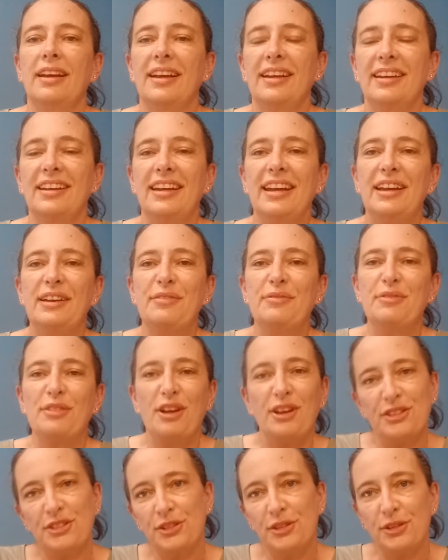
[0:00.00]
G'day
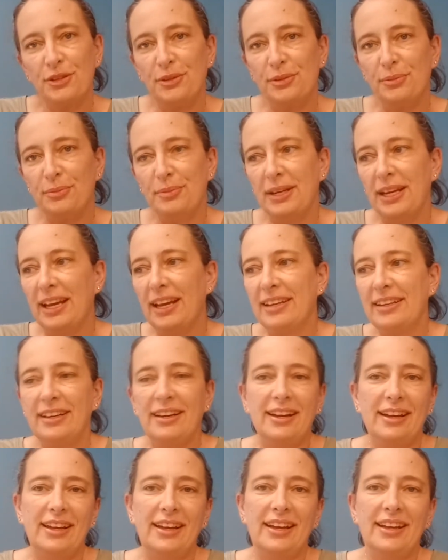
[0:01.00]
Flosstube,
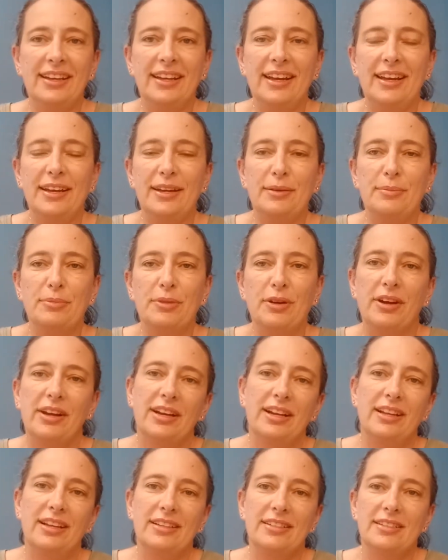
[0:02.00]
Anna aka
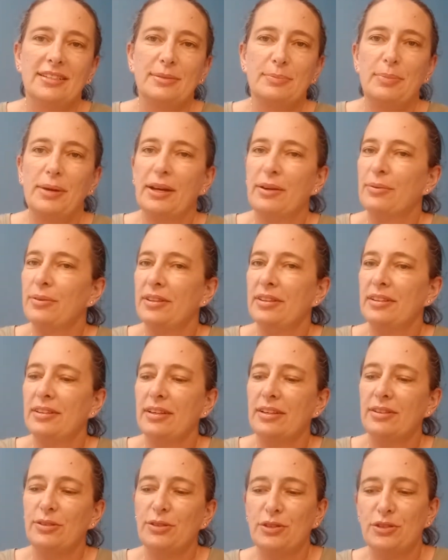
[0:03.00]
Moranalis, back with
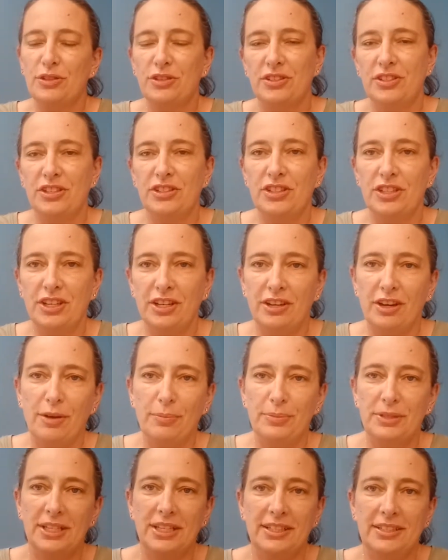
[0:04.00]
another stitching
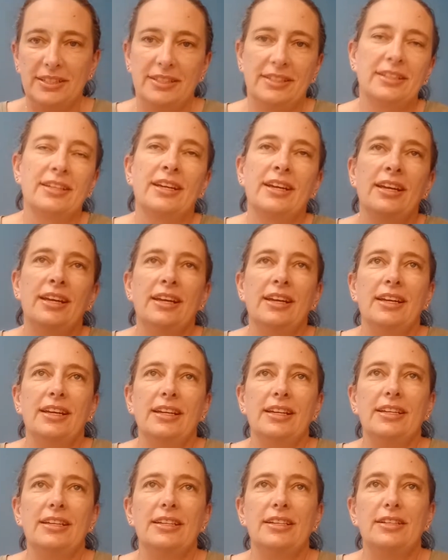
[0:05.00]
update.
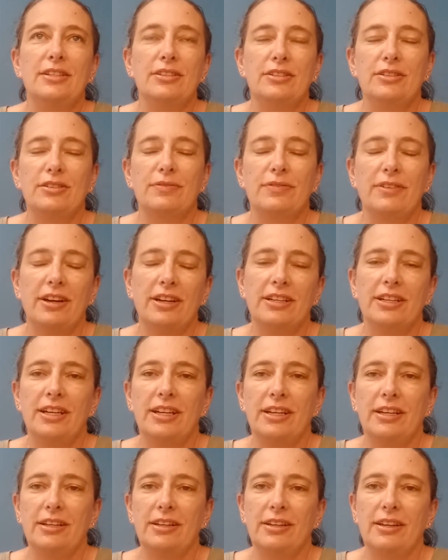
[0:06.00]
It is
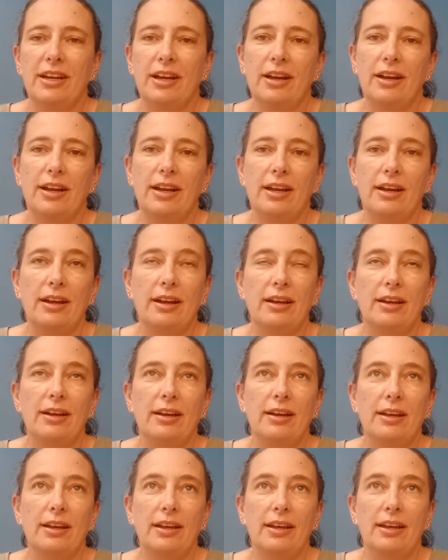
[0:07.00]
Friday,
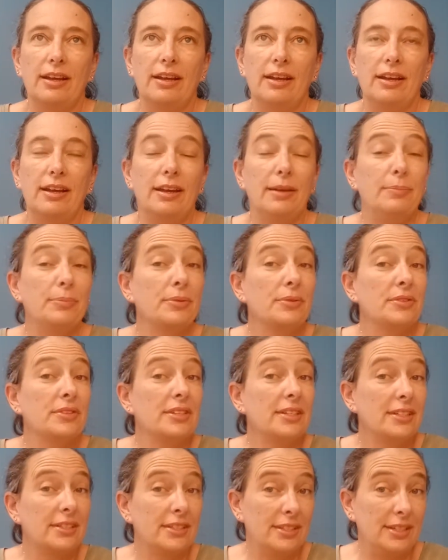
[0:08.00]
April
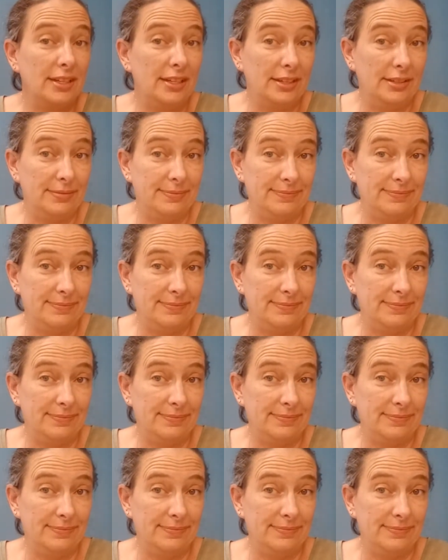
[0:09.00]
16th.